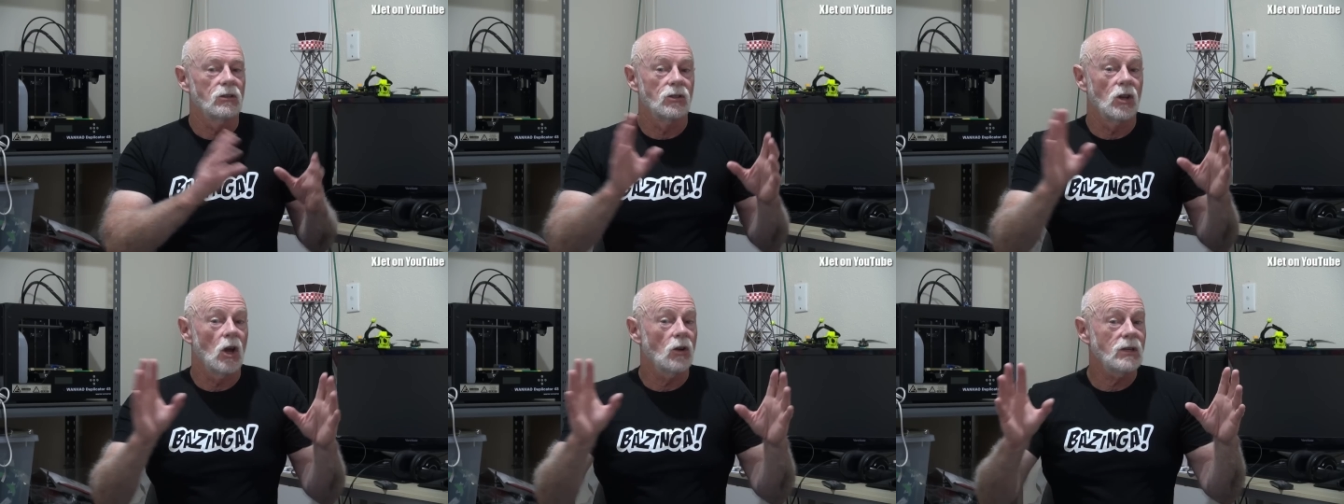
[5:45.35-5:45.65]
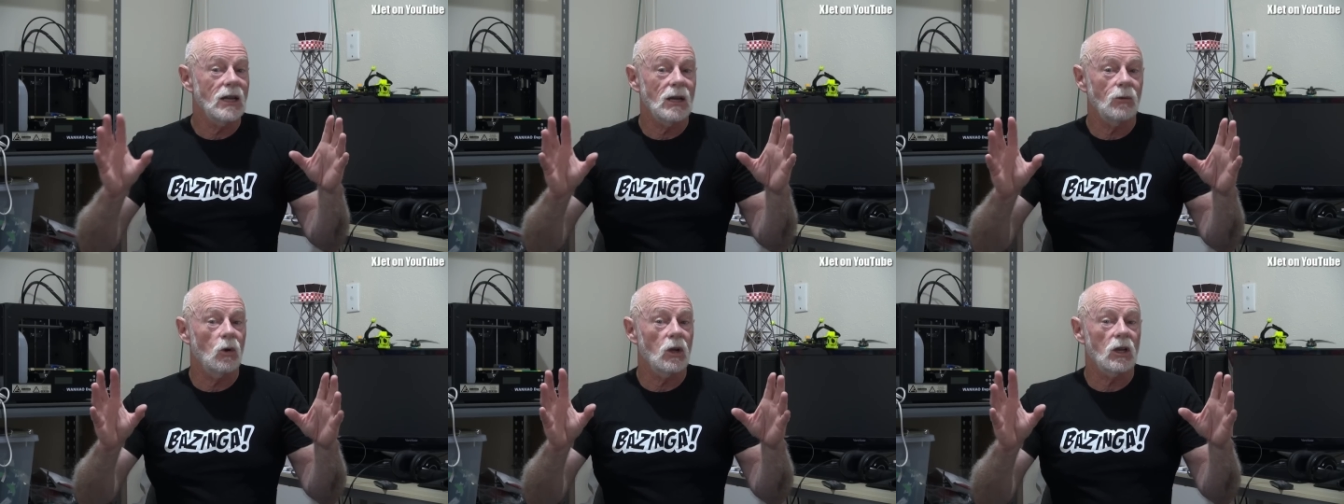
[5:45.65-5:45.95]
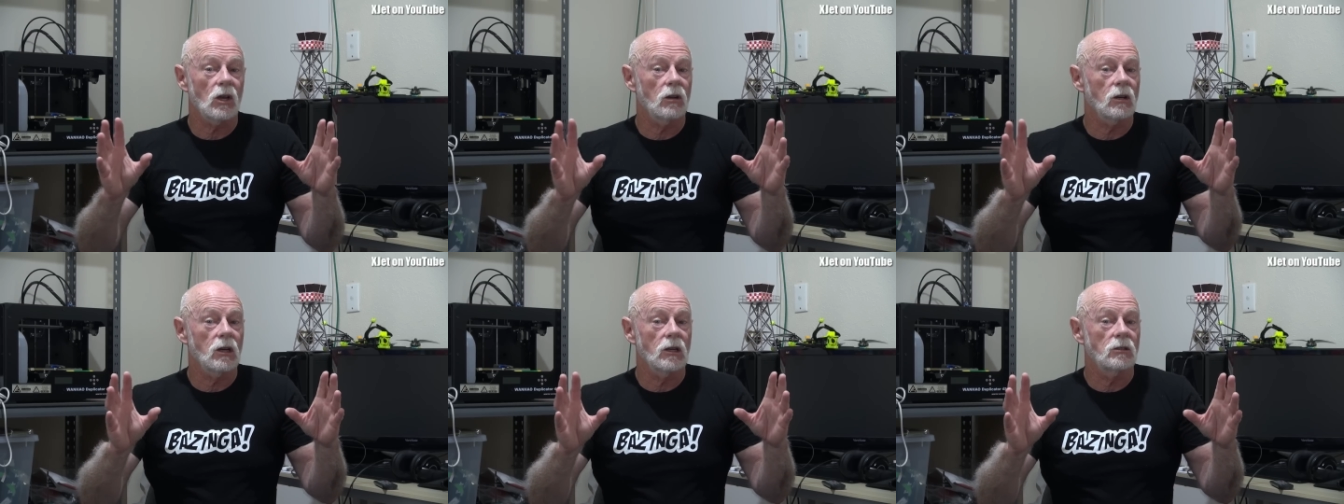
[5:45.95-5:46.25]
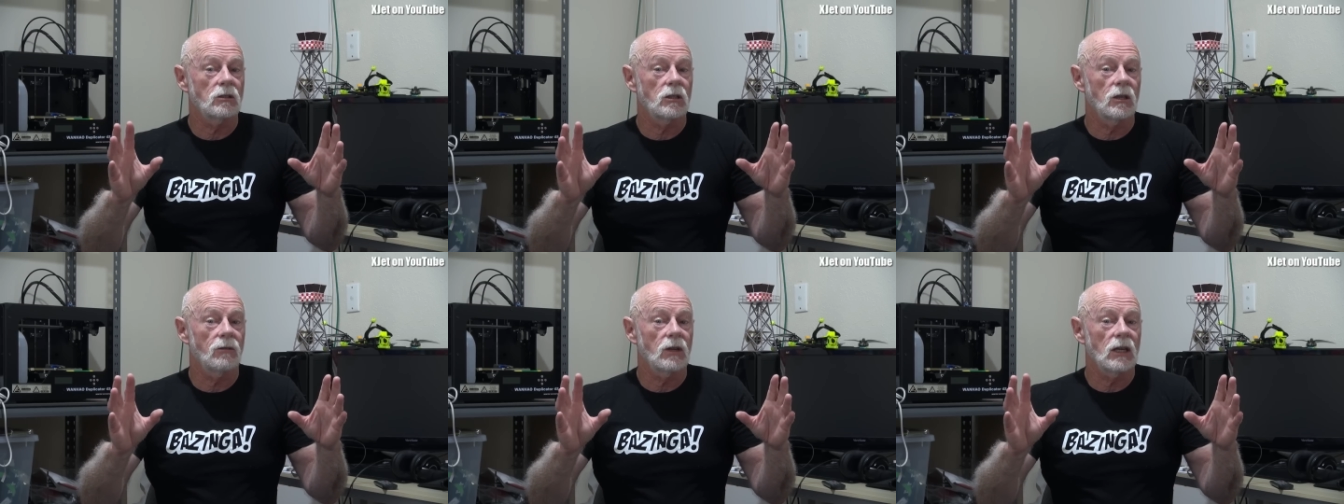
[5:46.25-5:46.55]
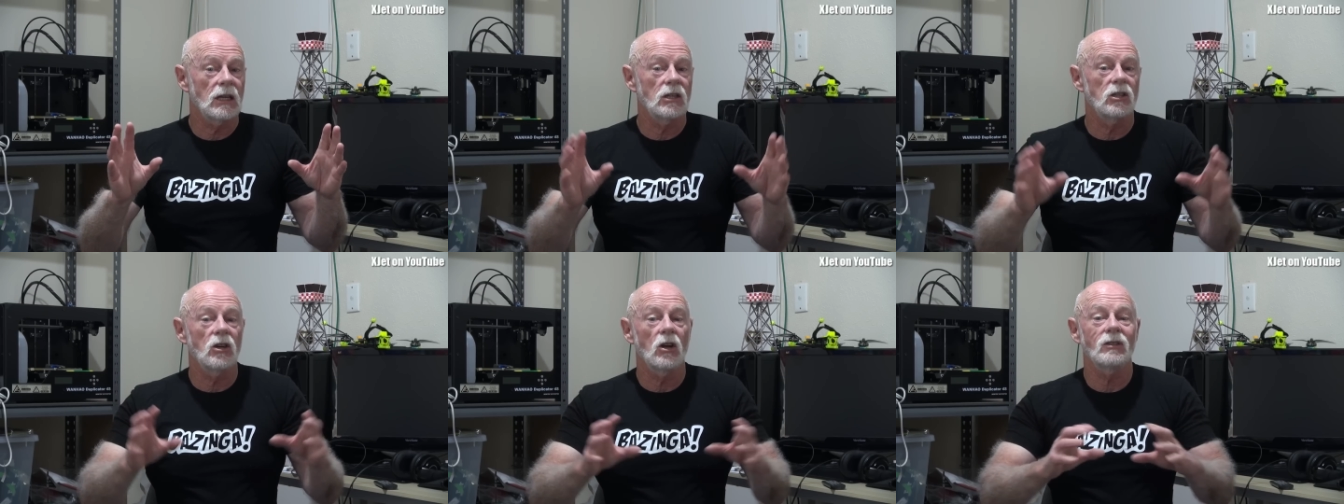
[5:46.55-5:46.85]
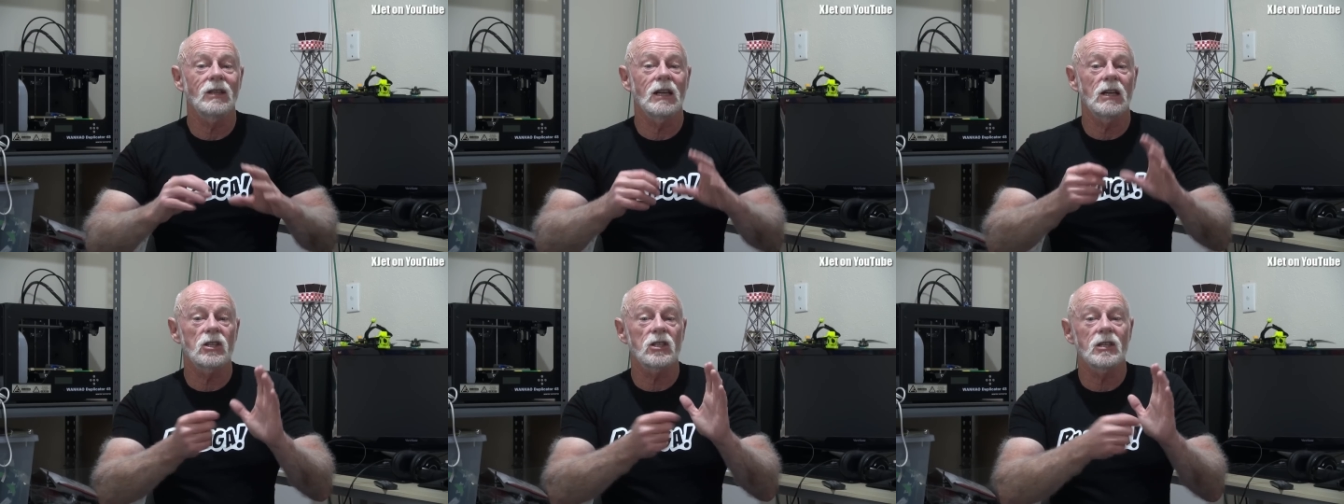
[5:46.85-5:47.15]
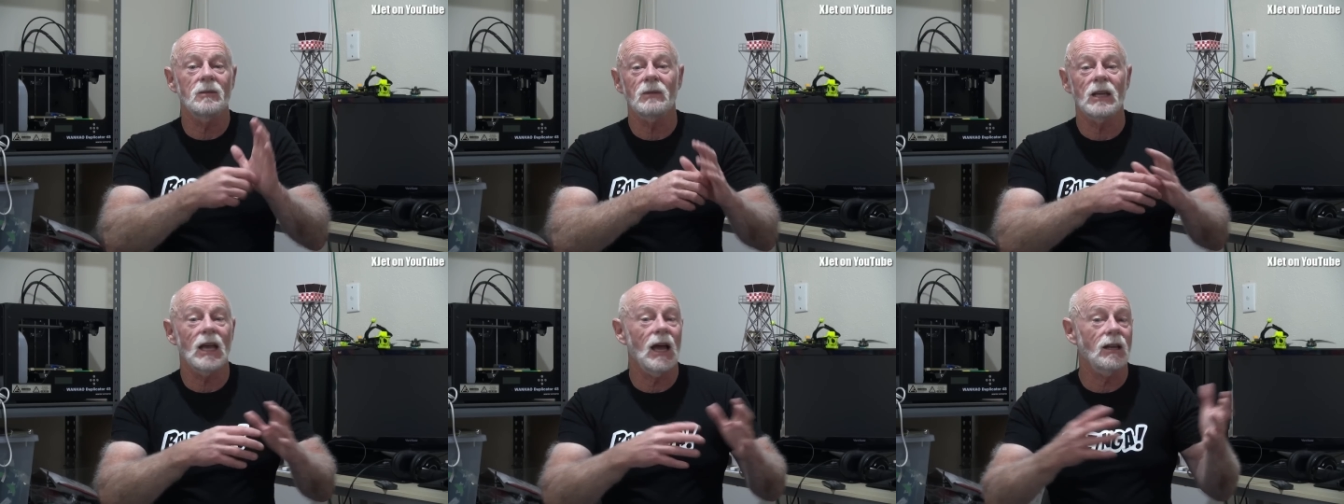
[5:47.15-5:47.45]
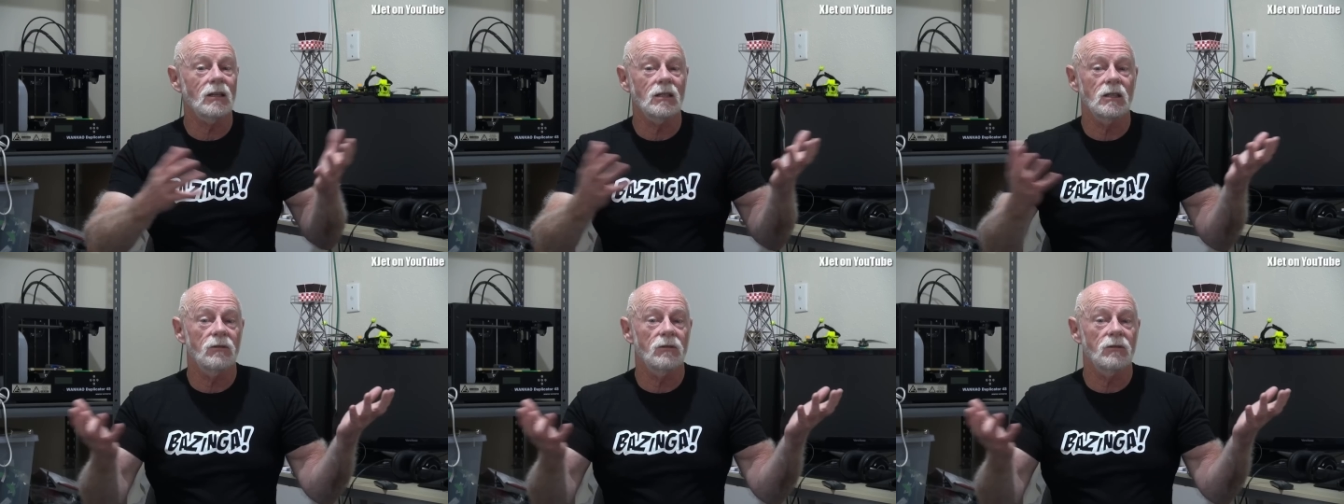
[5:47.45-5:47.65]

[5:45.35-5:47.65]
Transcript: no network connectivity, you don't need a SIM card